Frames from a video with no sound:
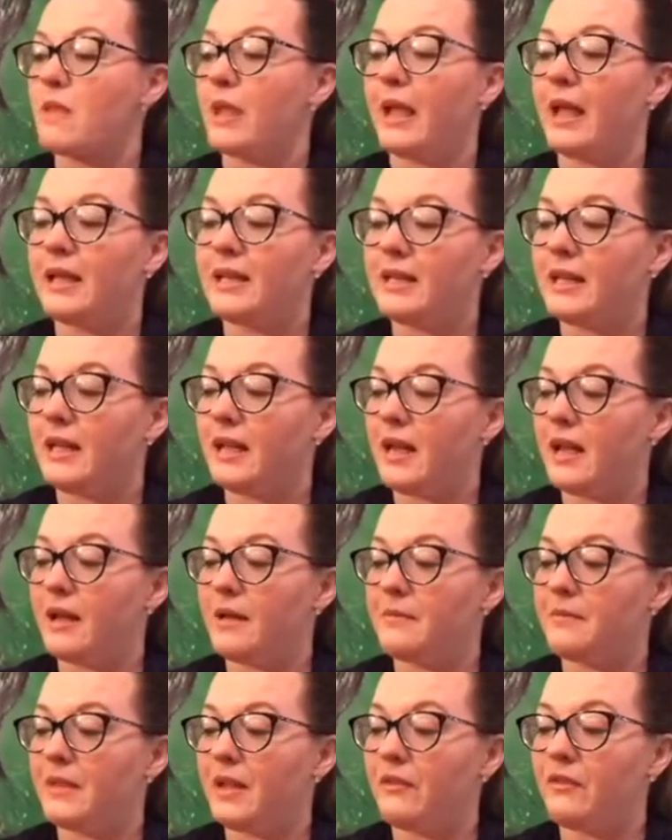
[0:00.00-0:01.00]
And
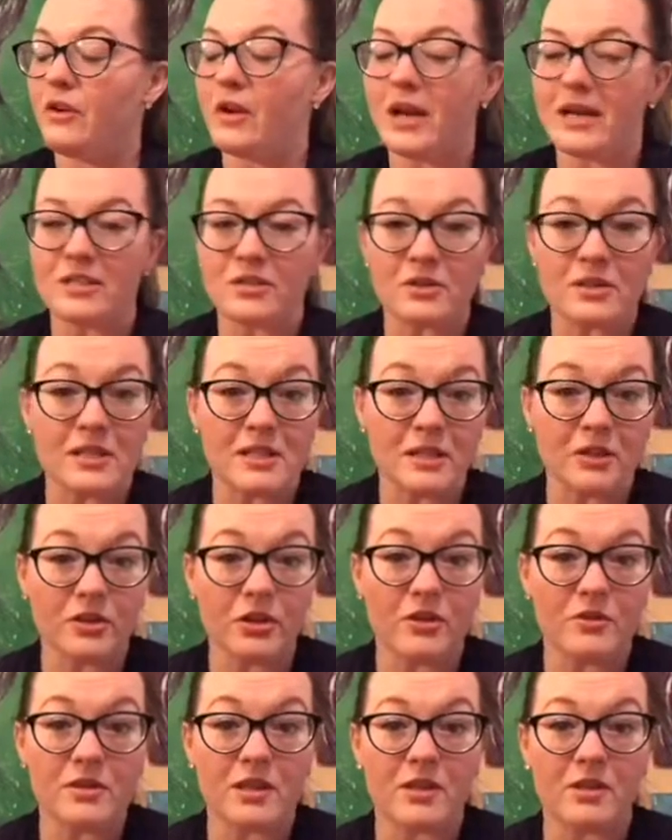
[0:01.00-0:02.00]
if you guys are still
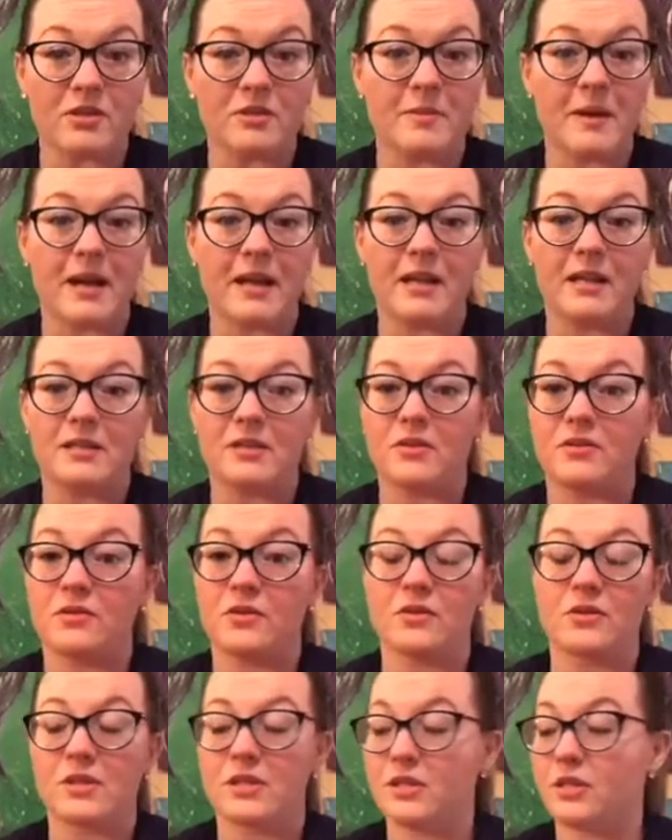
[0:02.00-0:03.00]
using those paintings, those are
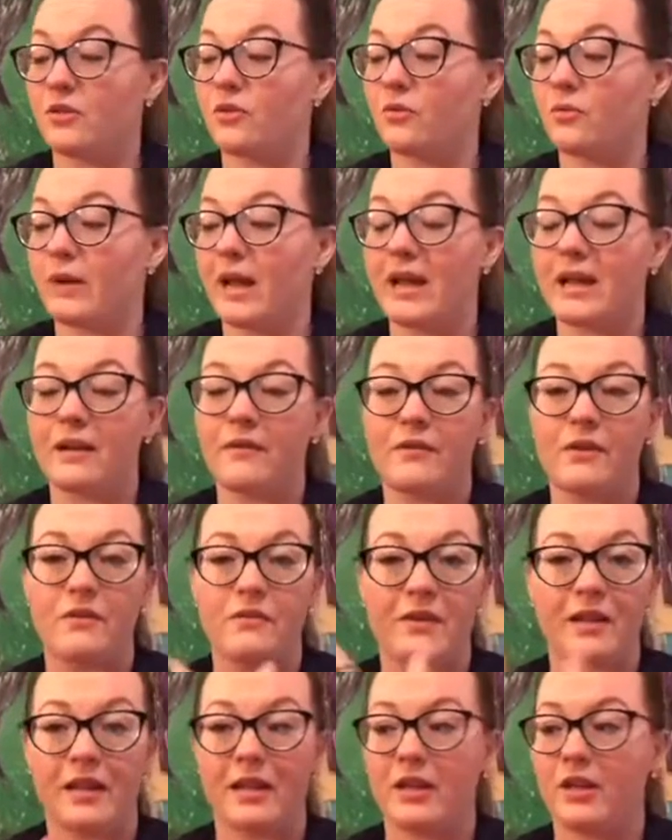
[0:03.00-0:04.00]
still great. If you
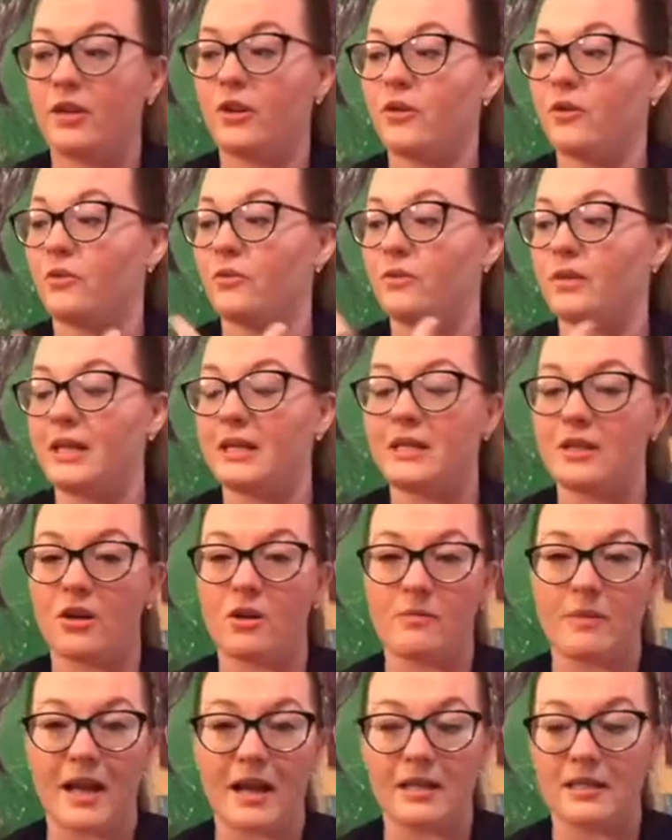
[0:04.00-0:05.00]
feel like you need to go
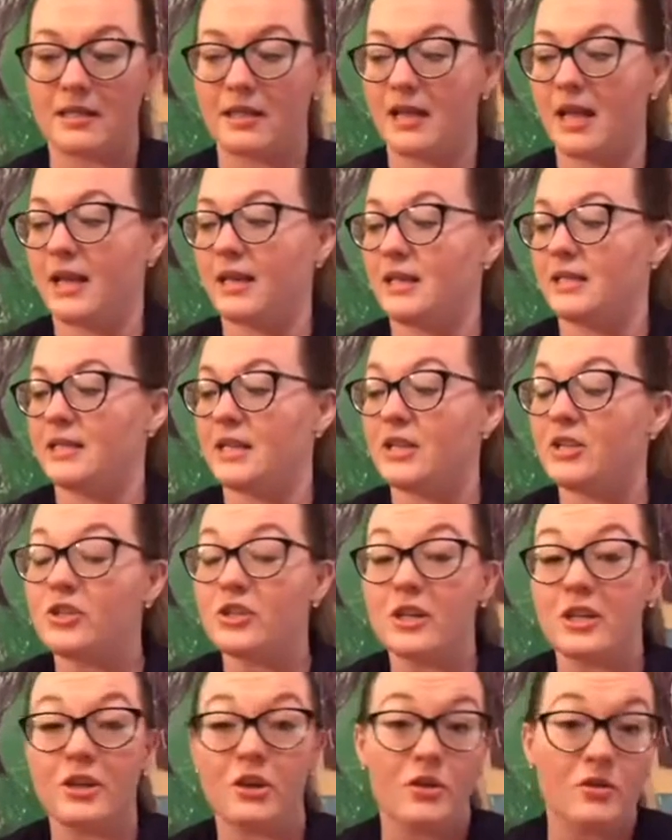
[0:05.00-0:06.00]
back to that
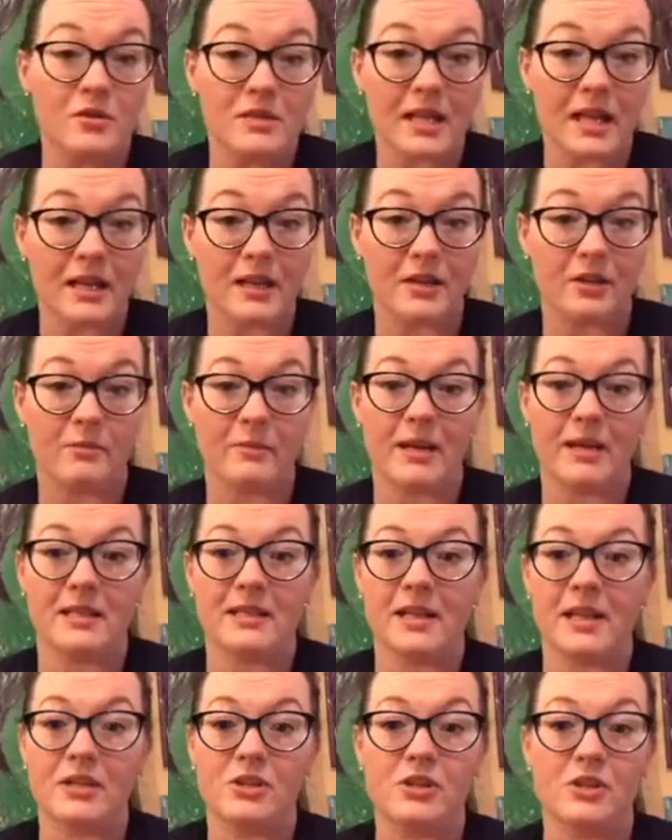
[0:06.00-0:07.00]
intention and use that in your
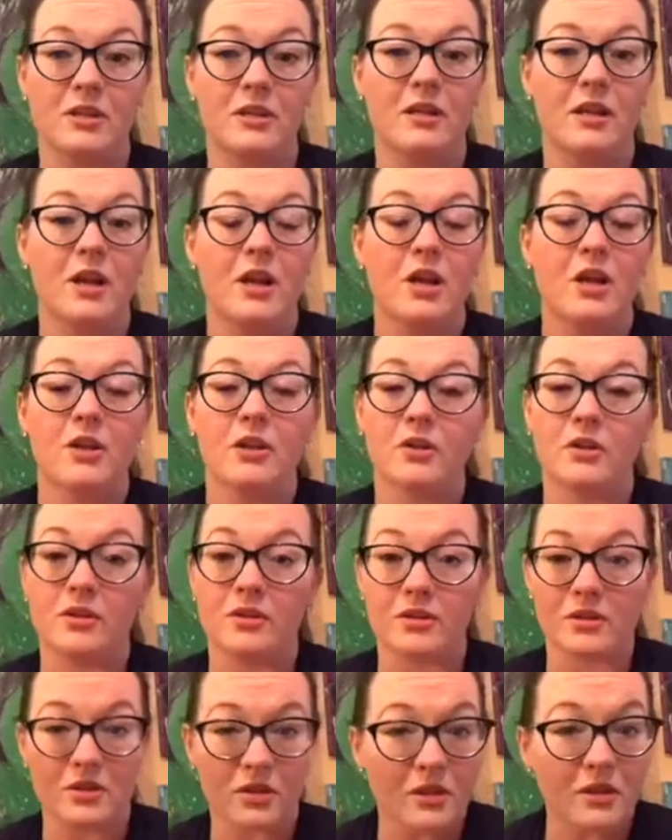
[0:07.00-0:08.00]
meditation, you can
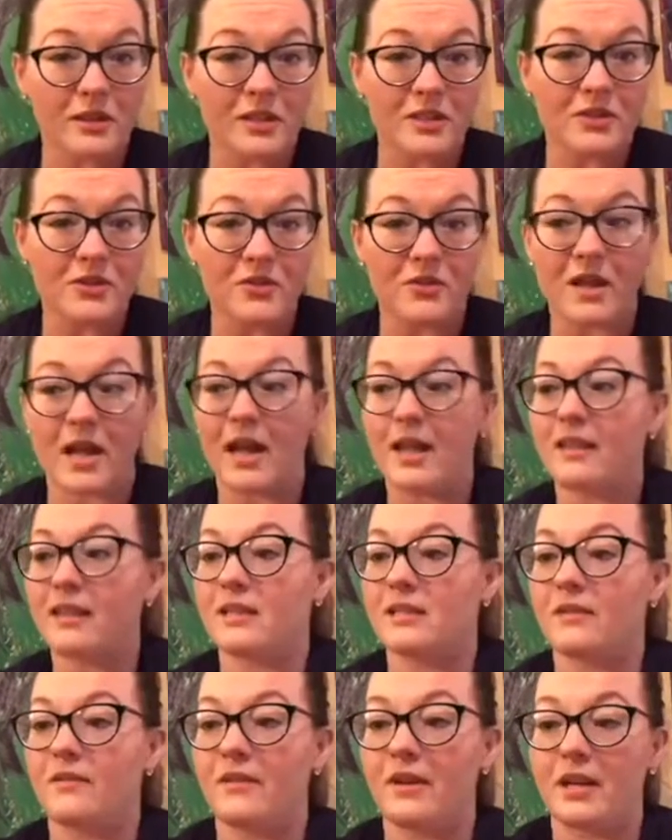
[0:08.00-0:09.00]
certainly do that.
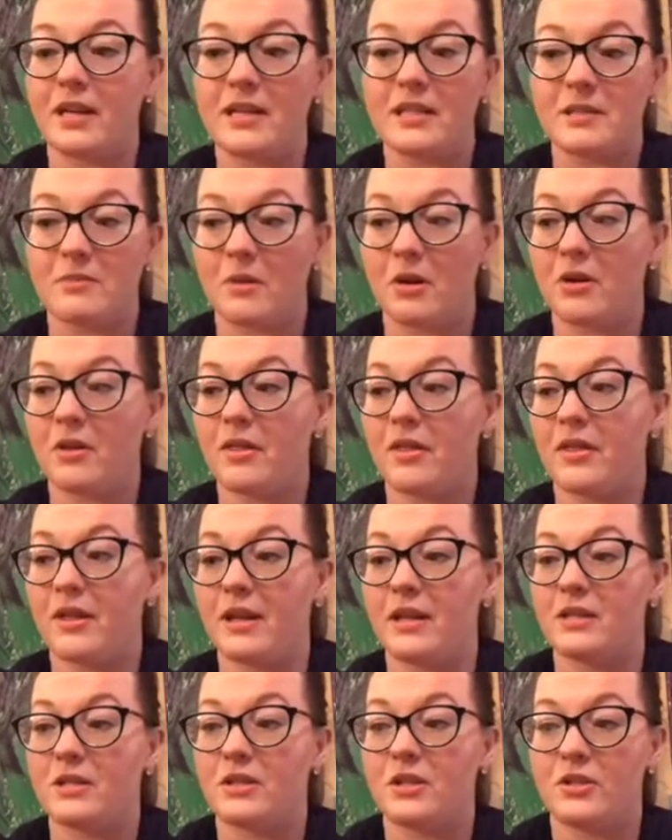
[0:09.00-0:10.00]
That's a very smart
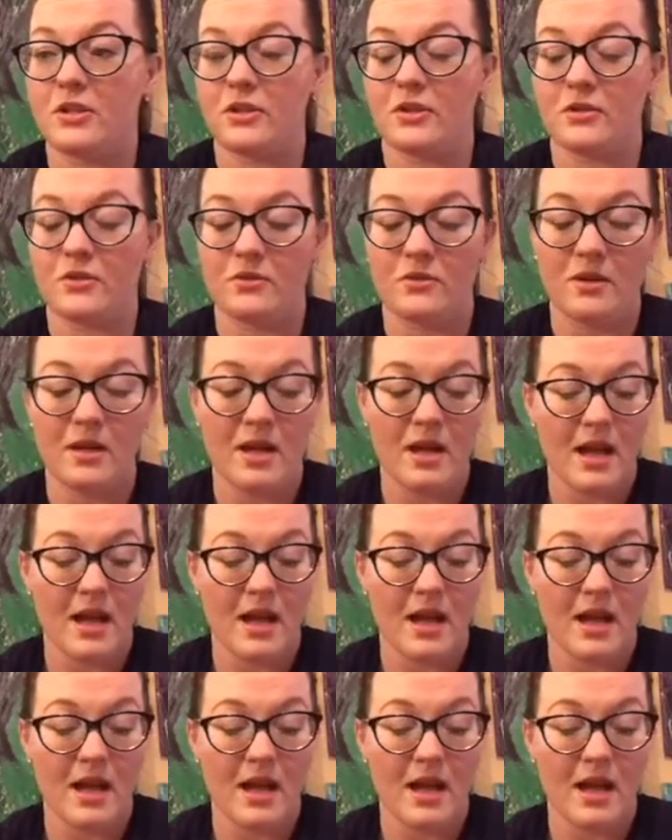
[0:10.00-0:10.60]
thing to do.